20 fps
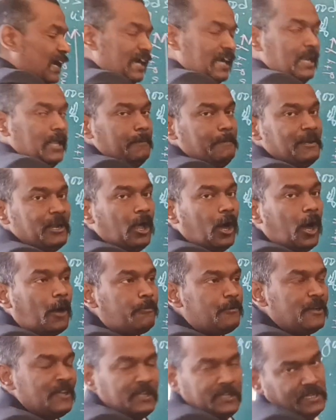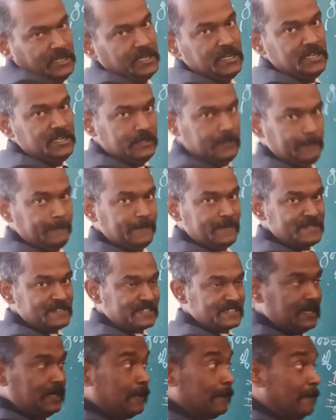level of indifference
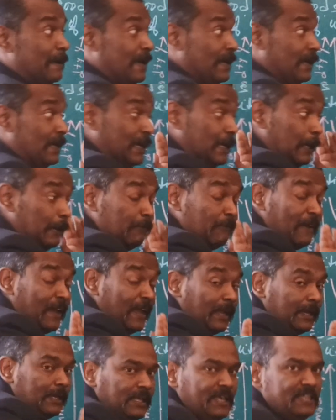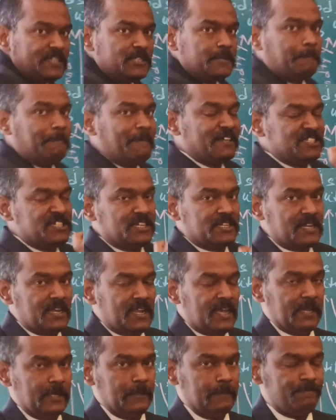curve given his budget line.
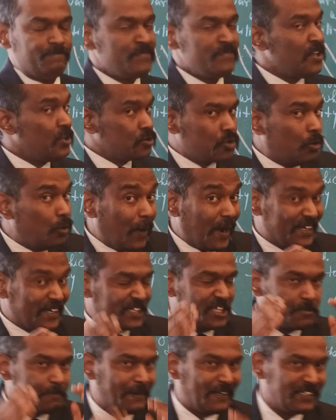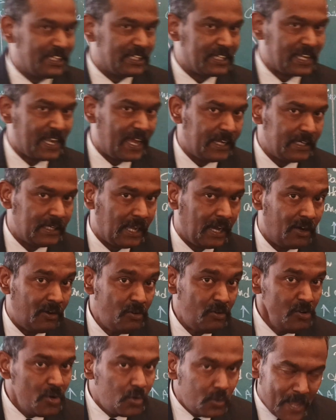So what is budget line
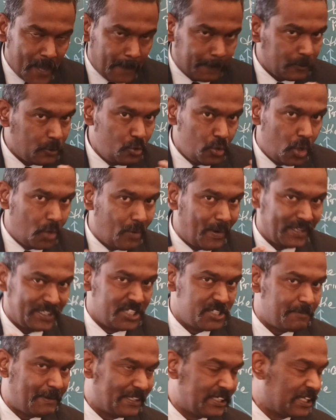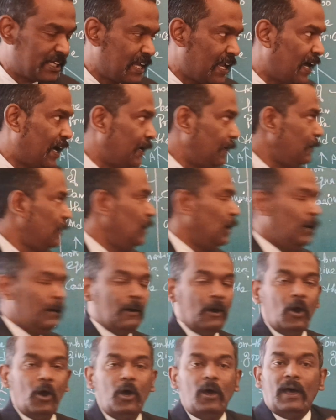now? We have to know what is budget line,
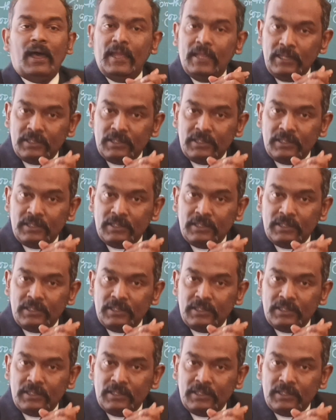or I